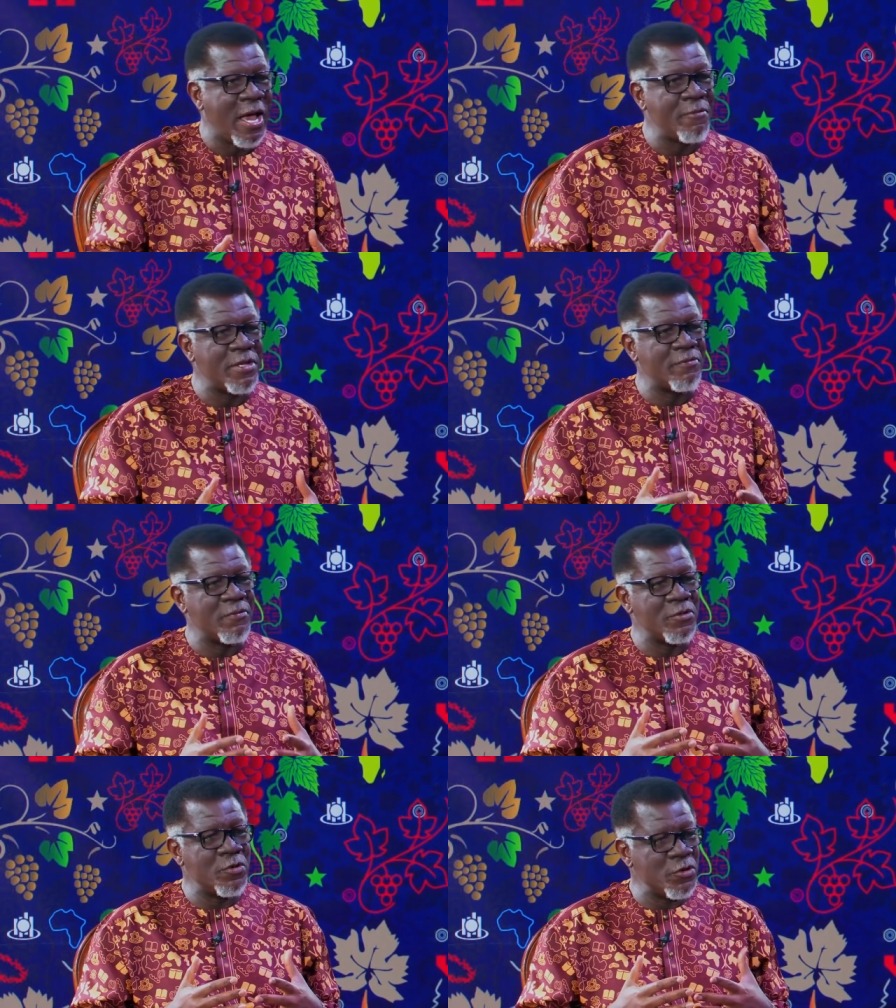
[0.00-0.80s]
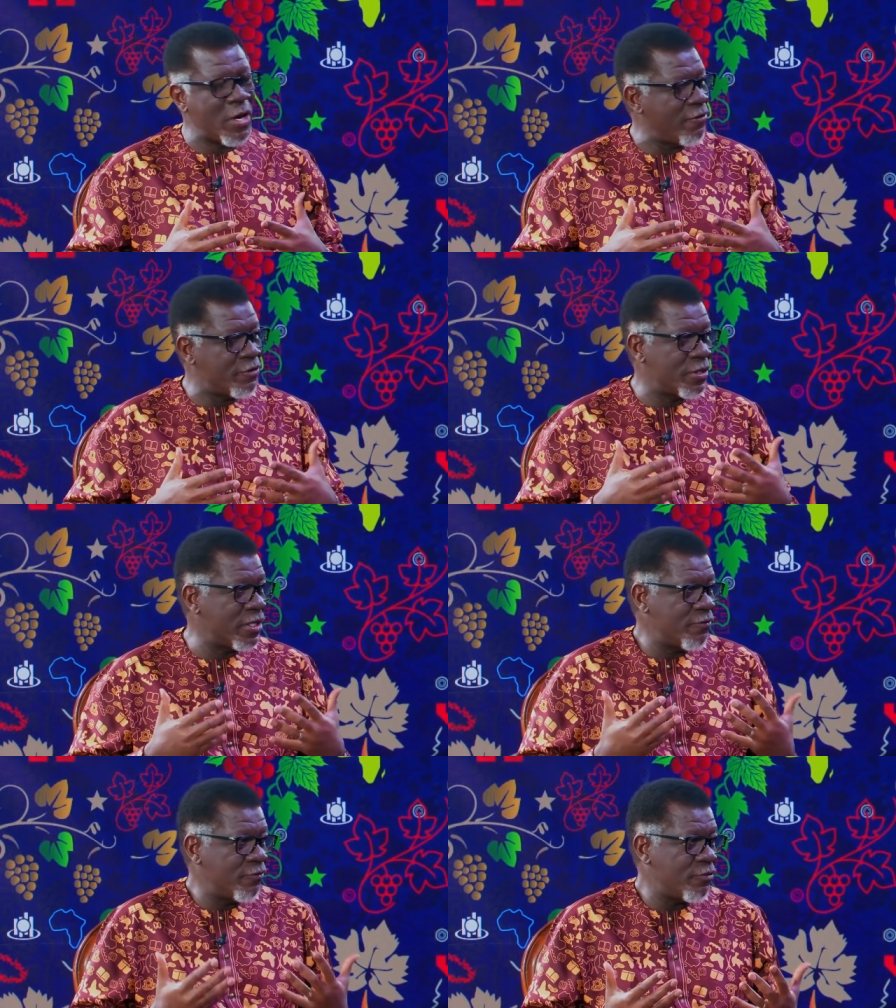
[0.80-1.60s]
I mean, you have to
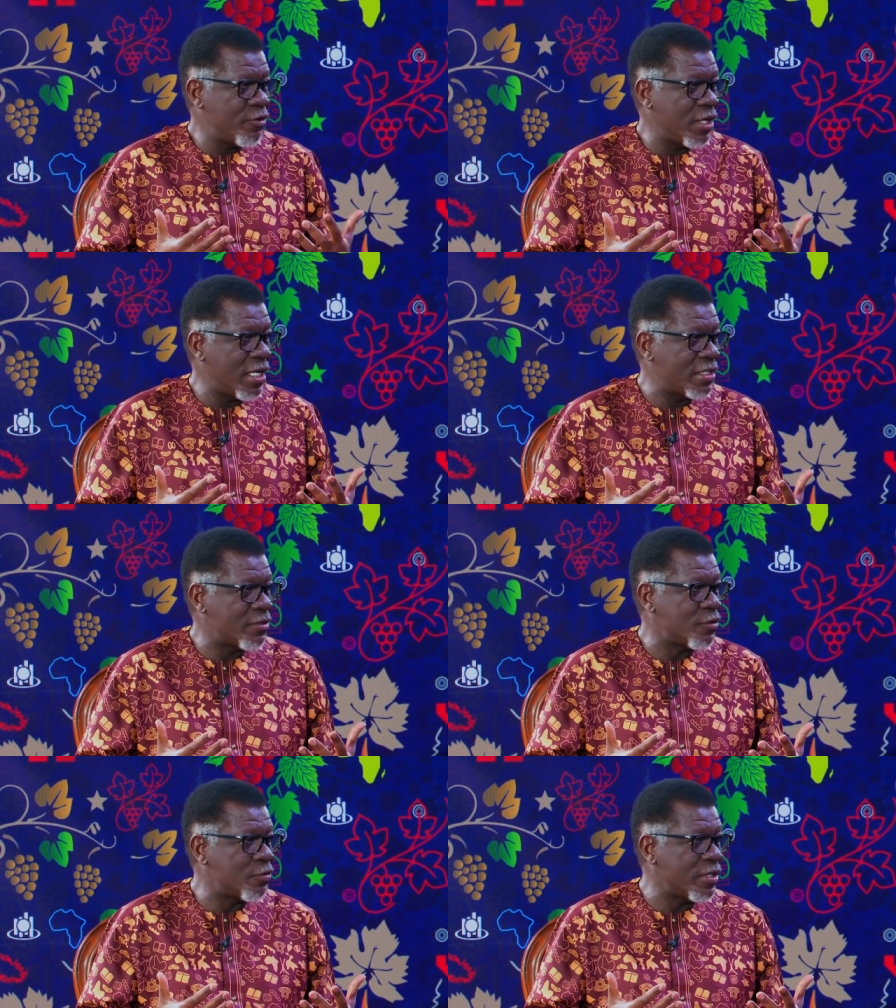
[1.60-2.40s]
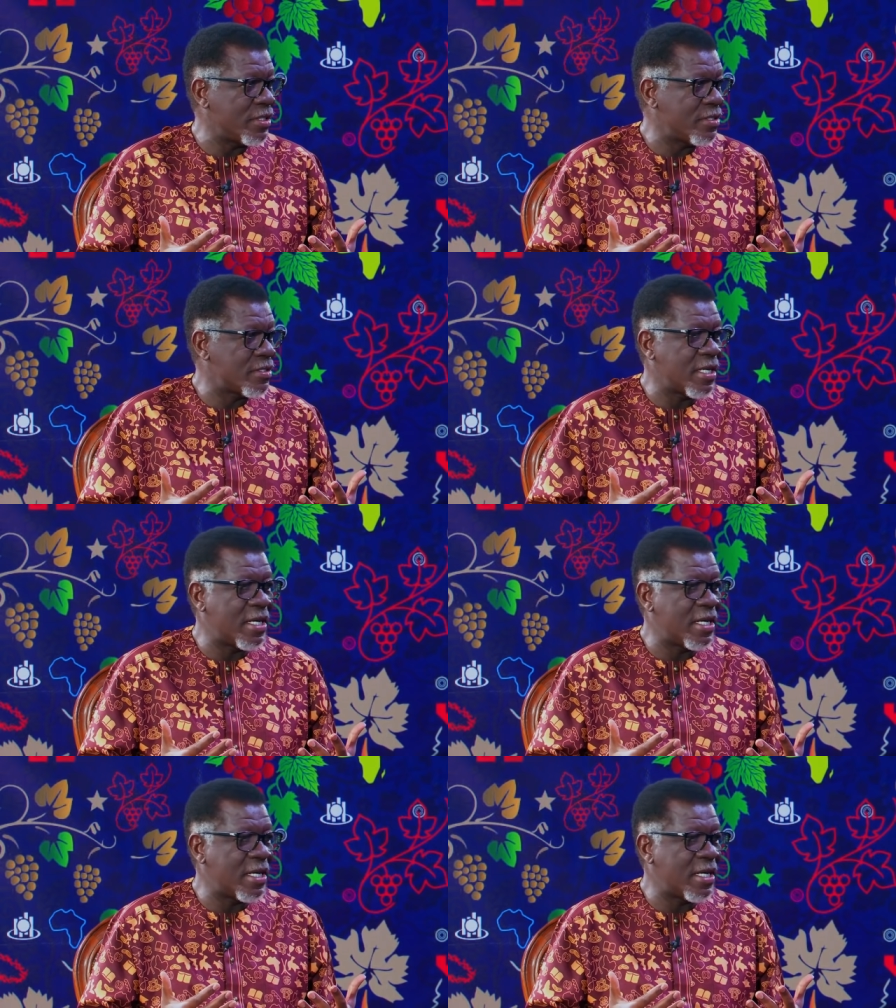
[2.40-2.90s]
give your heart to it,